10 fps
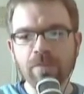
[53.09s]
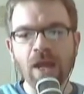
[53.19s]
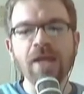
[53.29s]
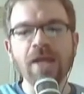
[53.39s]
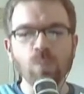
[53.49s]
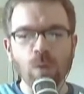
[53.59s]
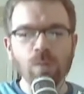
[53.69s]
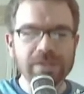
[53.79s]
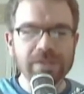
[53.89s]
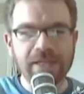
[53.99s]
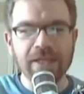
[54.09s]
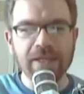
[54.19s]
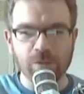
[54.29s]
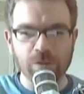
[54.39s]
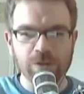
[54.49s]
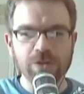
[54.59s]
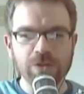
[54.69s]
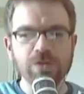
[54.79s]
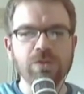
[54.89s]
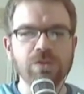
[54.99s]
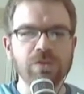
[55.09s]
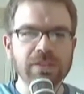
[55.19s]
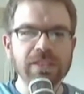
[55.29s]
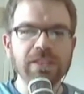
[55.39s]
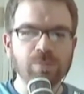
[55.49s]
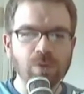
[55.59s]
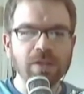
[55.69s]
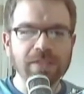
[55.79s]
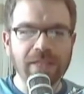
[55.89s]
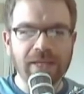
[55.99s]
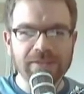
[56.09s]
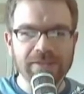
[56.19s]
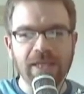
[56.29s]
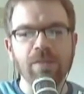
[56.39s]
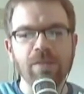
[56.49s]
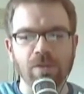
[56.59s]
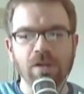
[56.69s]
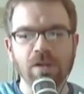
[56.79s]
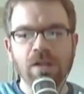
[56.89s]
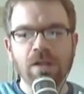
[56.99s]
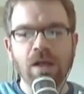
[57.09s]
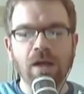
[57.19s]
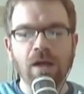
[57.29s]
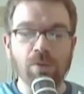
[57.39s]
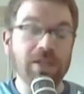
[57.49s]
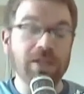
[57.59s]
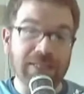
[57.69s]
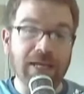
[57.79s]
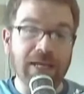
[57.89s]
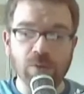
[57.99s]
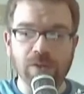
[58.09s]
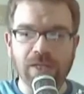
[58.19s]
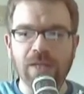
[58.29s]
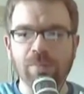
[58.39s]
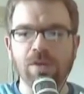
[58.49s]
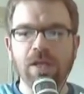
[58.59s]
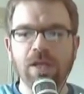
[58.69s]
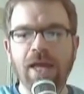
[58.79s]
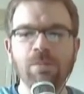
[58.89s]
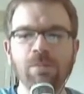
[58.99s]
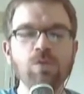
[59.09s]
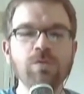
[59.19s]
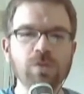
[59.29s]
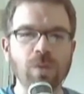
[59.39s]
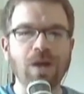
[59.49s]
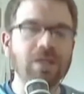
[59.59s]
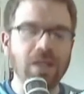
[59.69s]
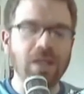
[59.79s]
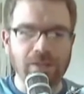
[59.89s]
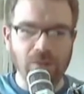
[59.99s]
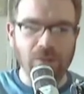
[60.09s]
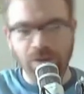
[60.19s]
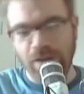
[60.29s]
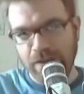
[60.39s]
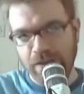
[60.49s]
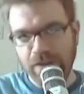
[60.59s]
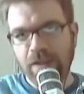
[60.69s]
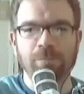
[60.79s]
And what would it take for you to ditch broadcast and or cable, and move to online only?